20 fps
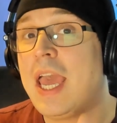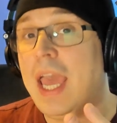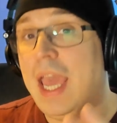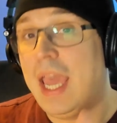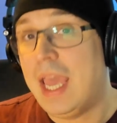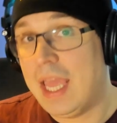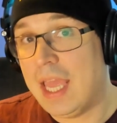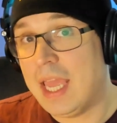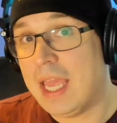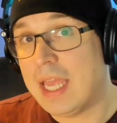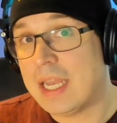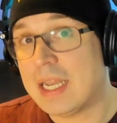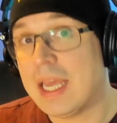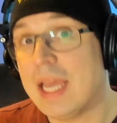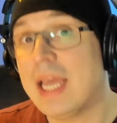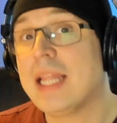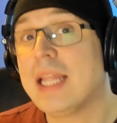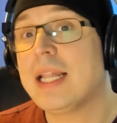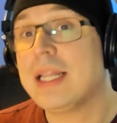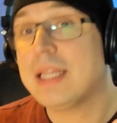And
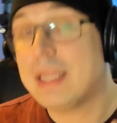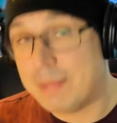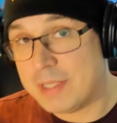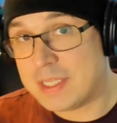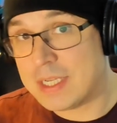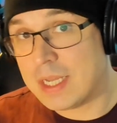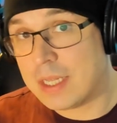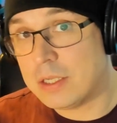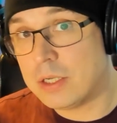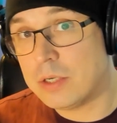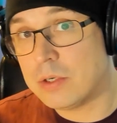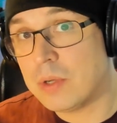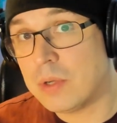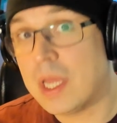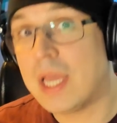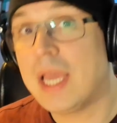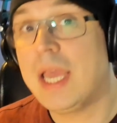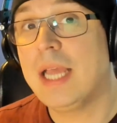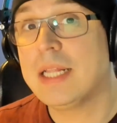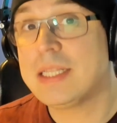let me tell
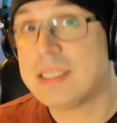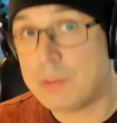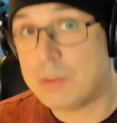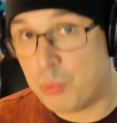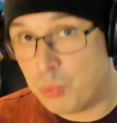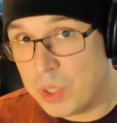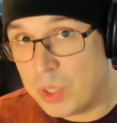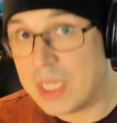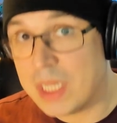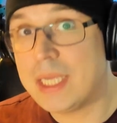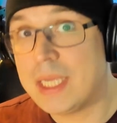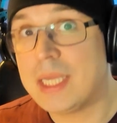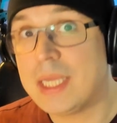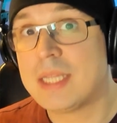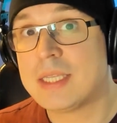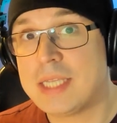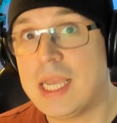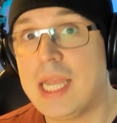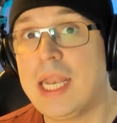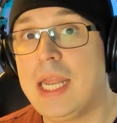you, it's really
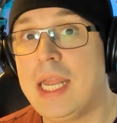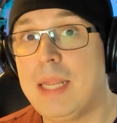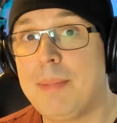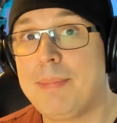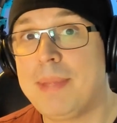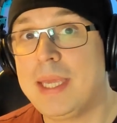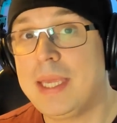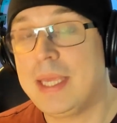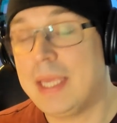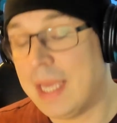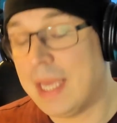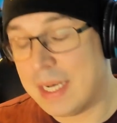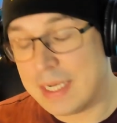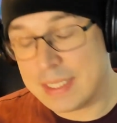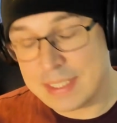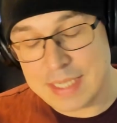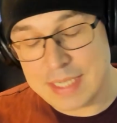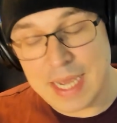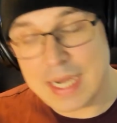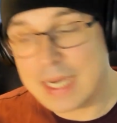1080p, and
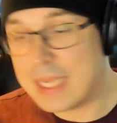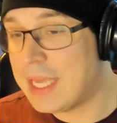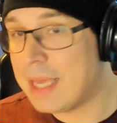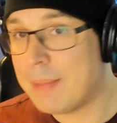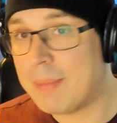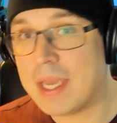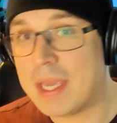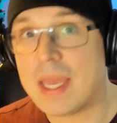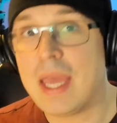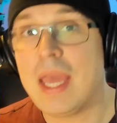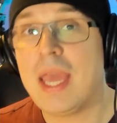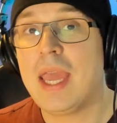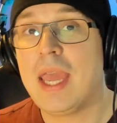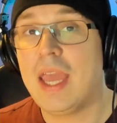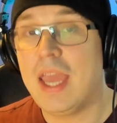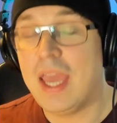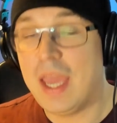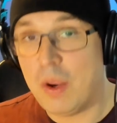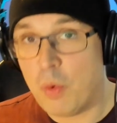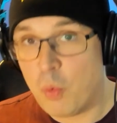it's not a gimmick.
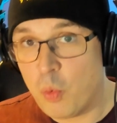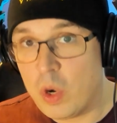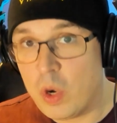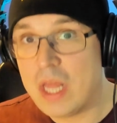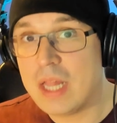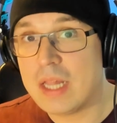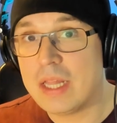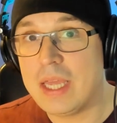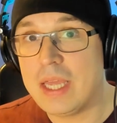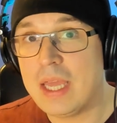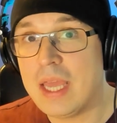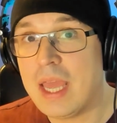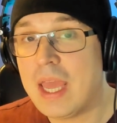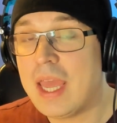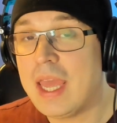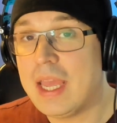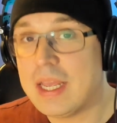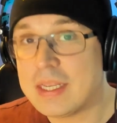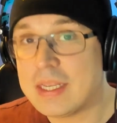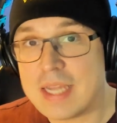It really
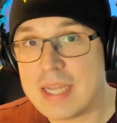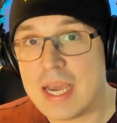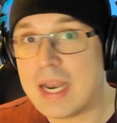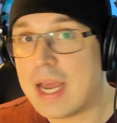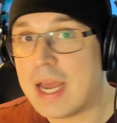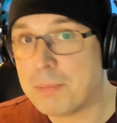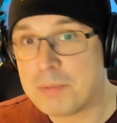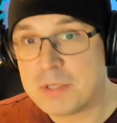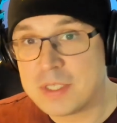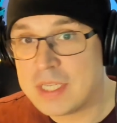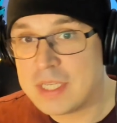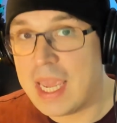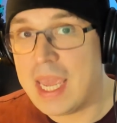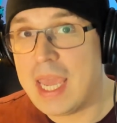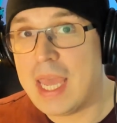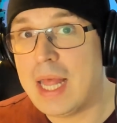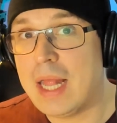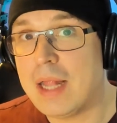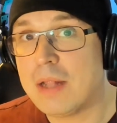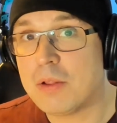is not
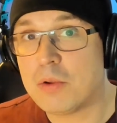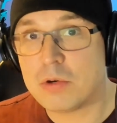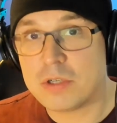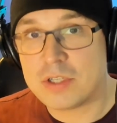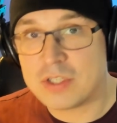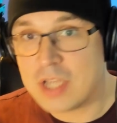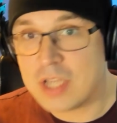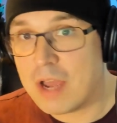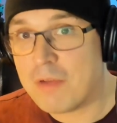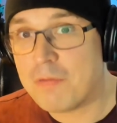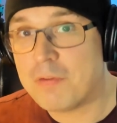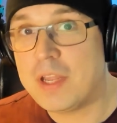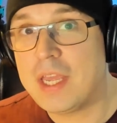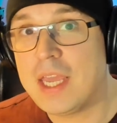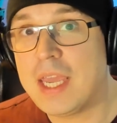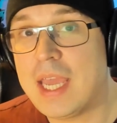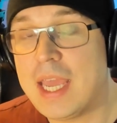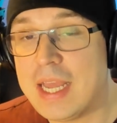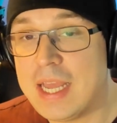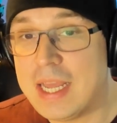upscaled or
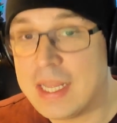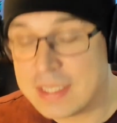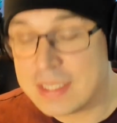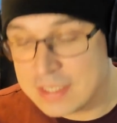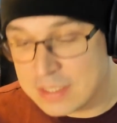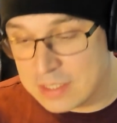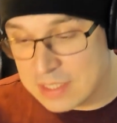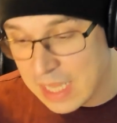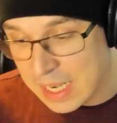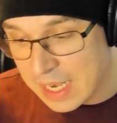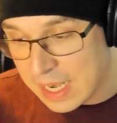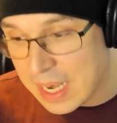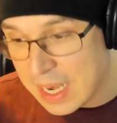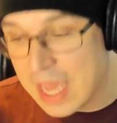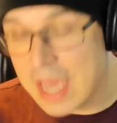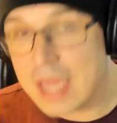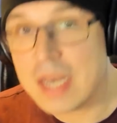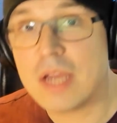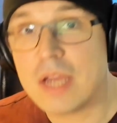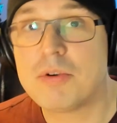softening. It's
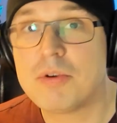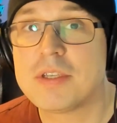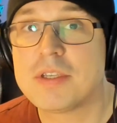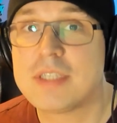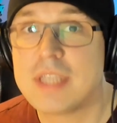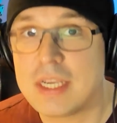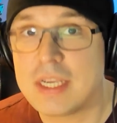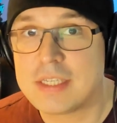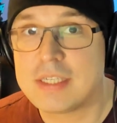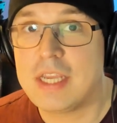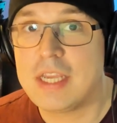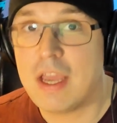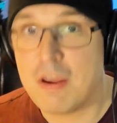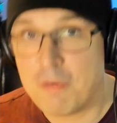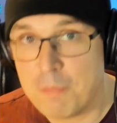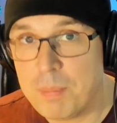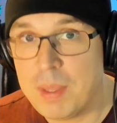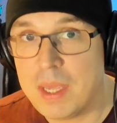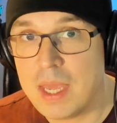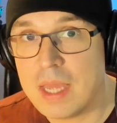960
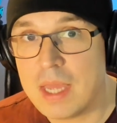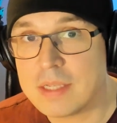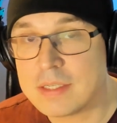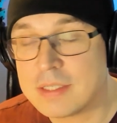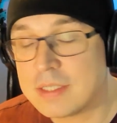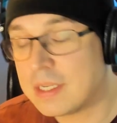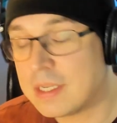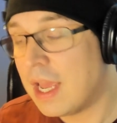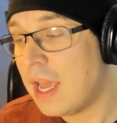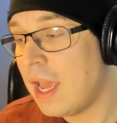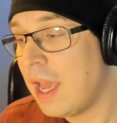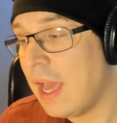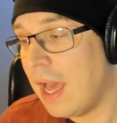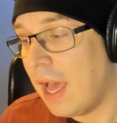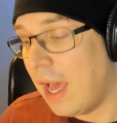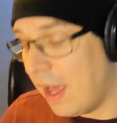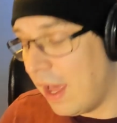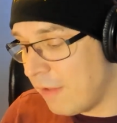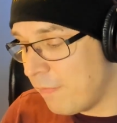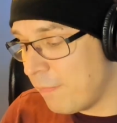FPS.
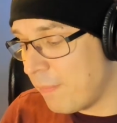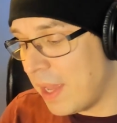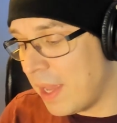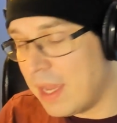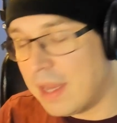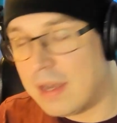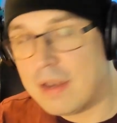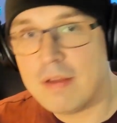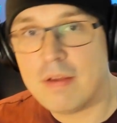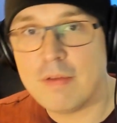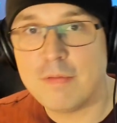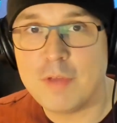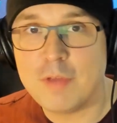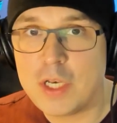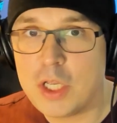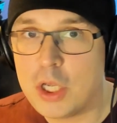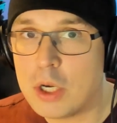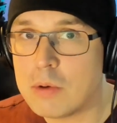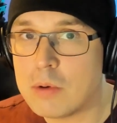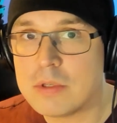I've made
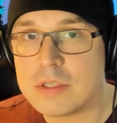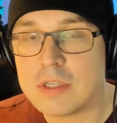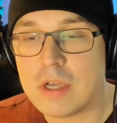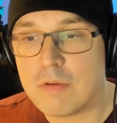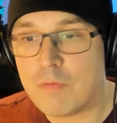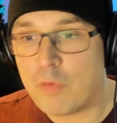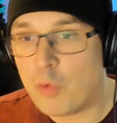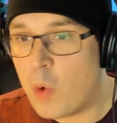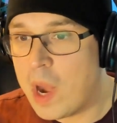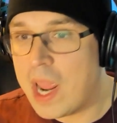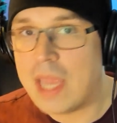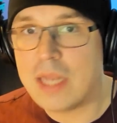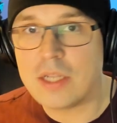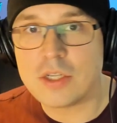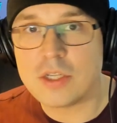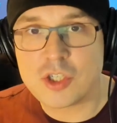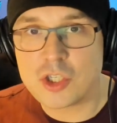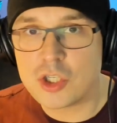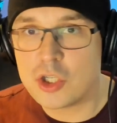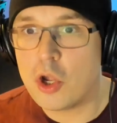videos of
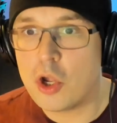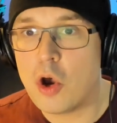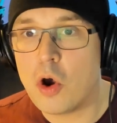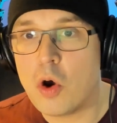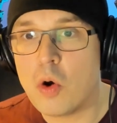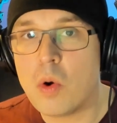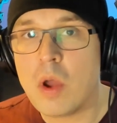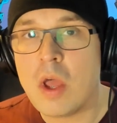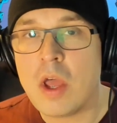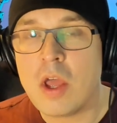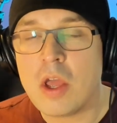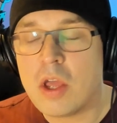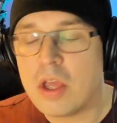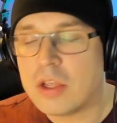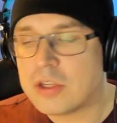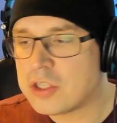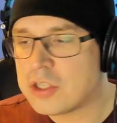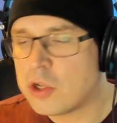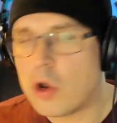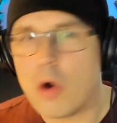rain, snow,
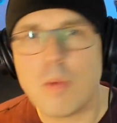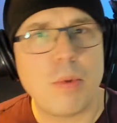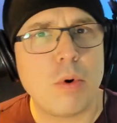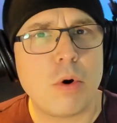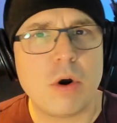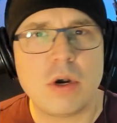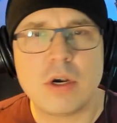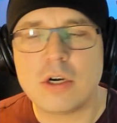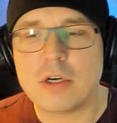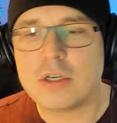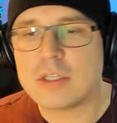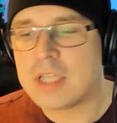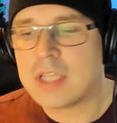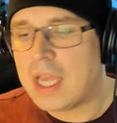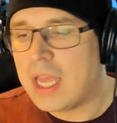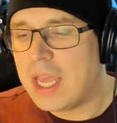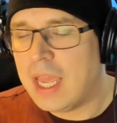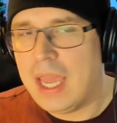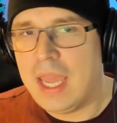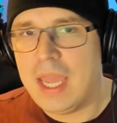snowboarders.
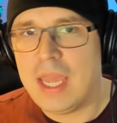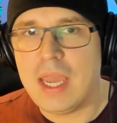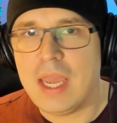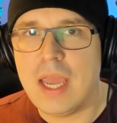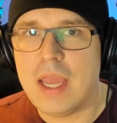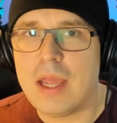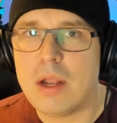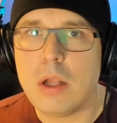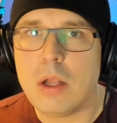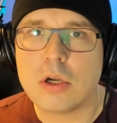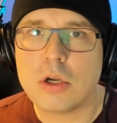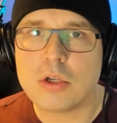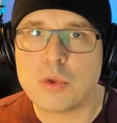It looks